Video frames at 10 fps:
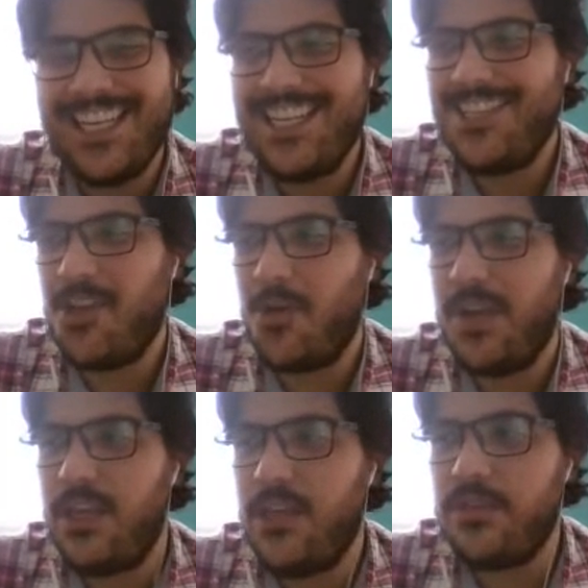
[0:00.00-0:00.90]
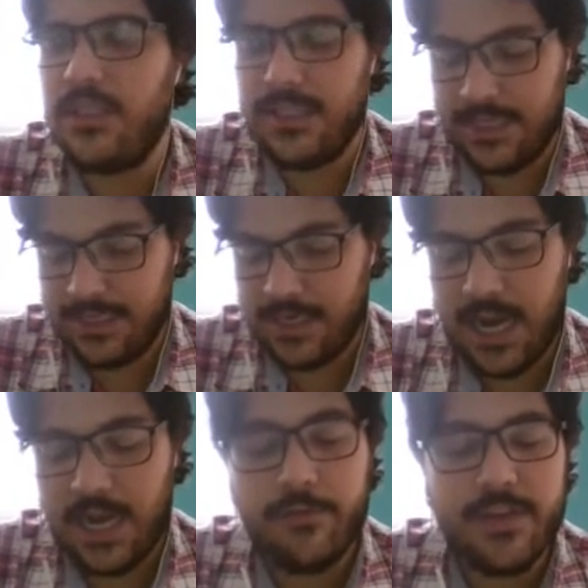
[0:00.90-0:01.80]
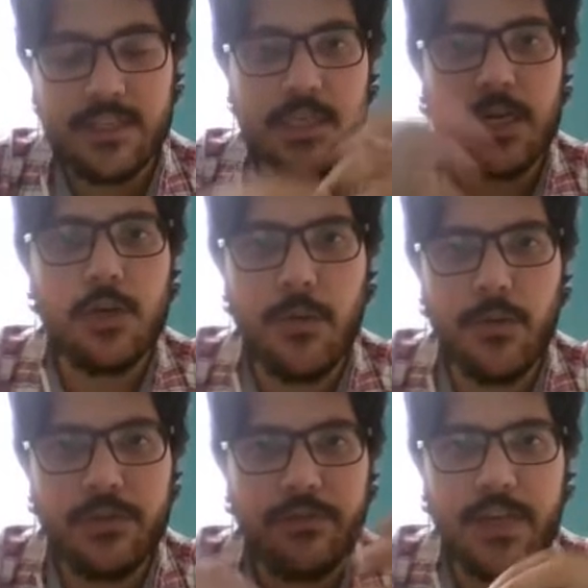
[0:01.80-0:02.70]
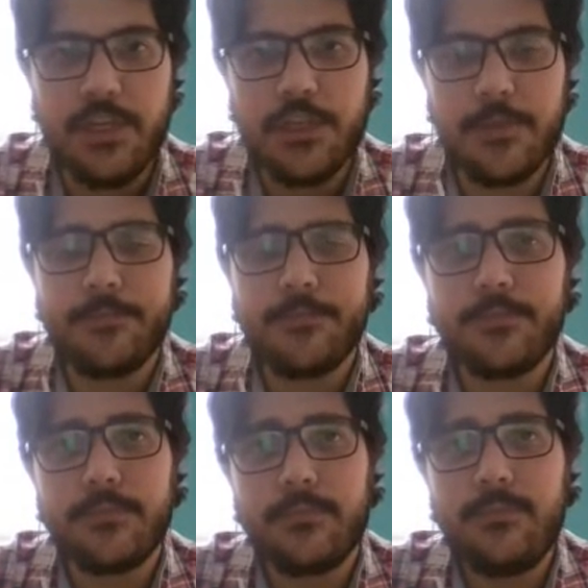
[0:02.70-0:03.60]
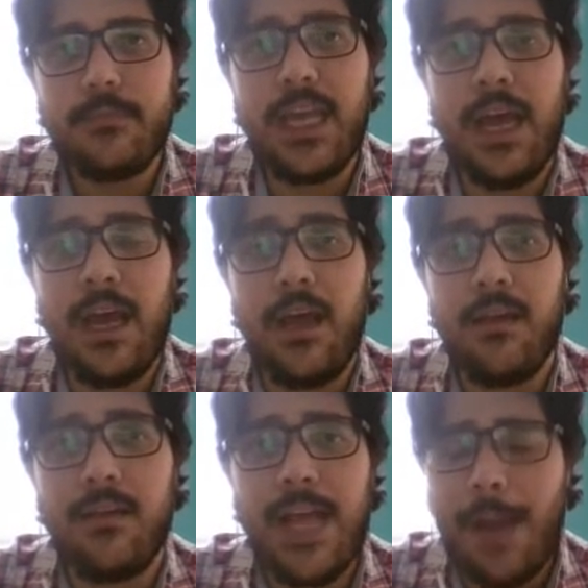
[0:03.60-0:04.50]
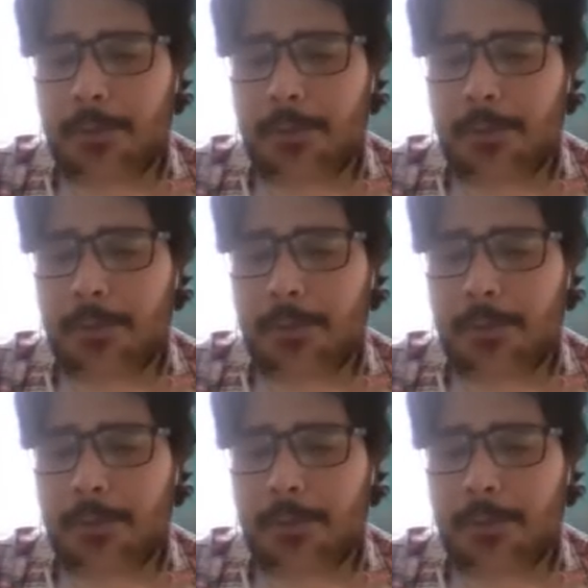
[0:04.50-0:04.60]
So we use this as a kind of external motivation. I'm not